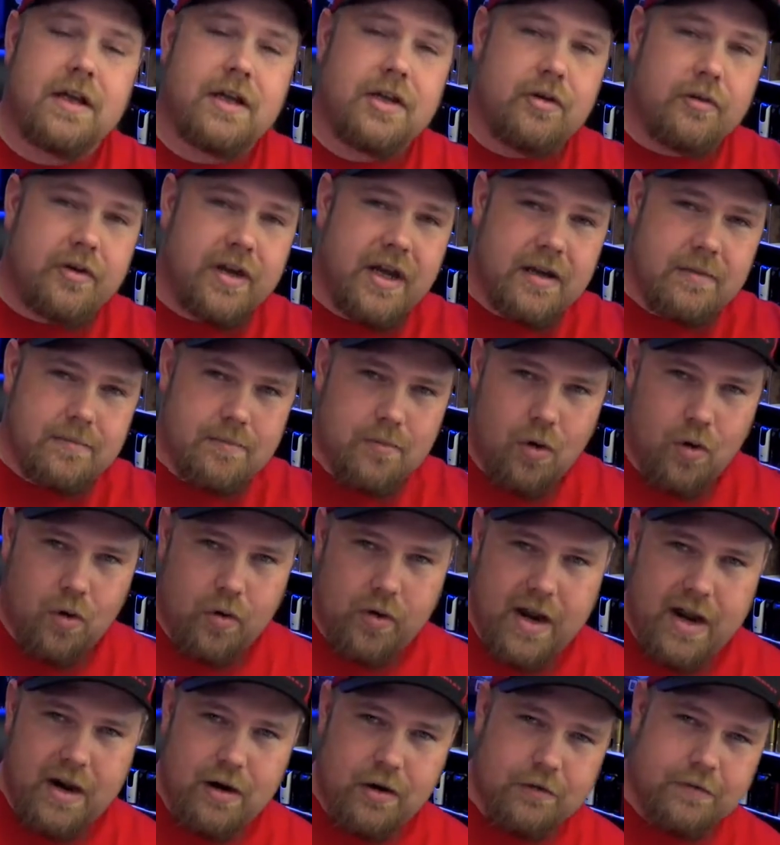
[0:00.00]
You'll get
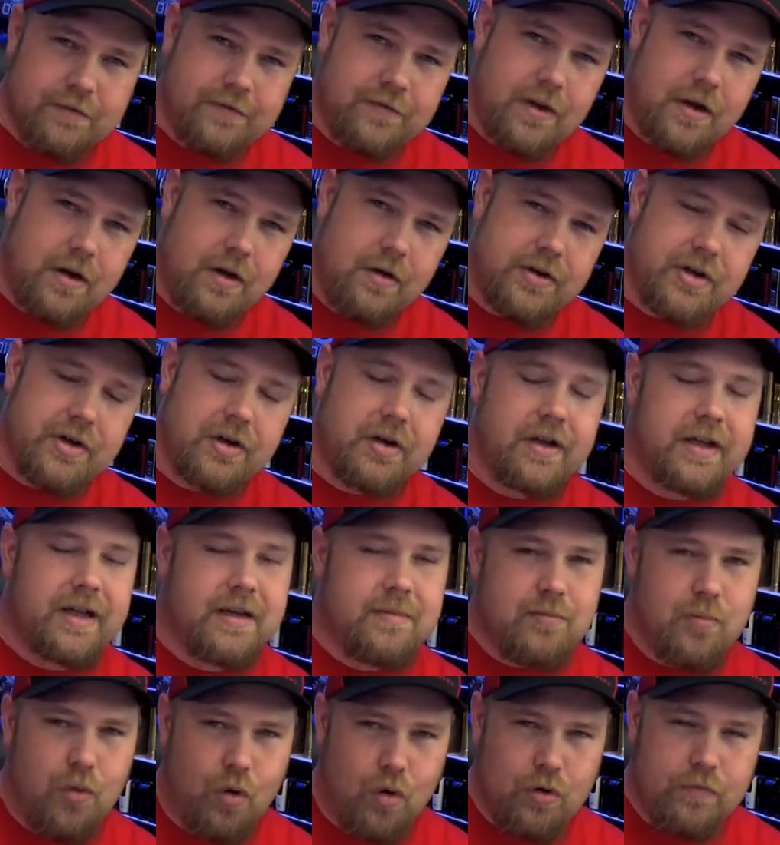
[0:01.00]
more airflow. You're going to
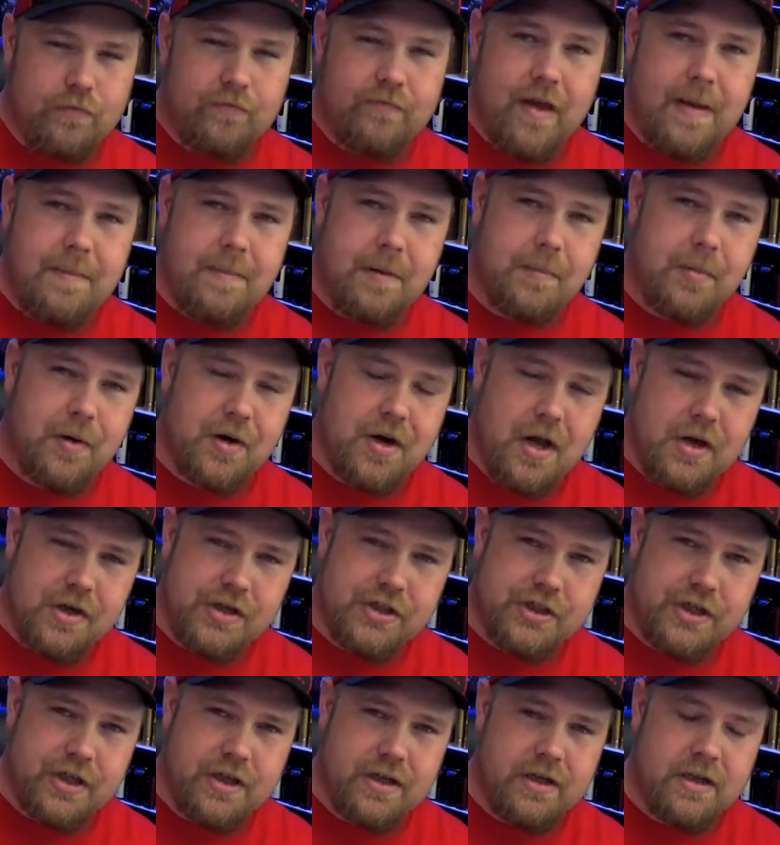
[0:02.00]
get more vapor
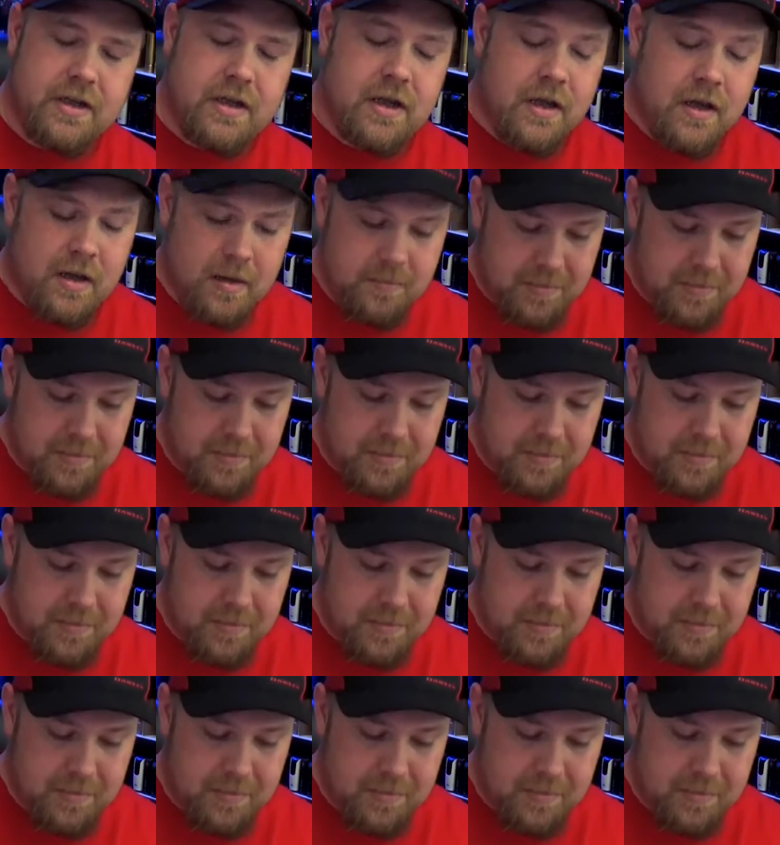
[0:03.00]
production.